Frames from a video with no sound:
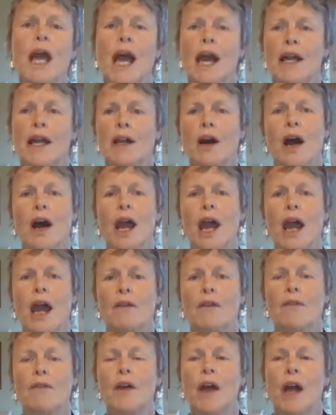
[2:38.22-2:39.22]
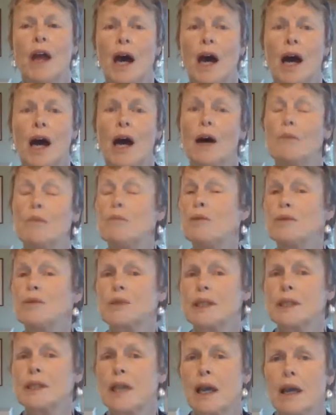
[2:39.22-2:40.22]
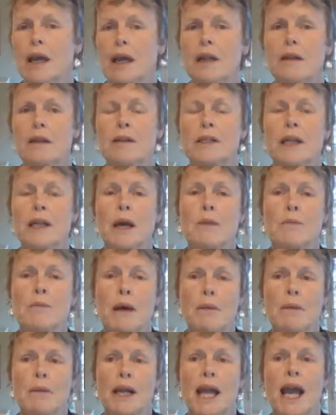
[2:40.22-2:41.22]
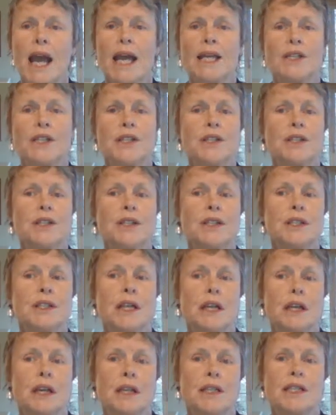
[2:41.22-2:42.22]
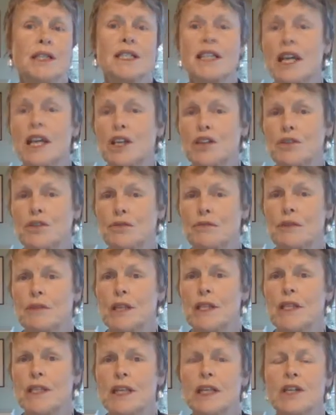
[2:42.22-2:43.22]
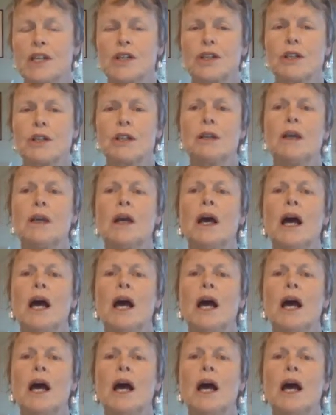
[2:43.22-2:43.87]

and I have books and publications and stationery section.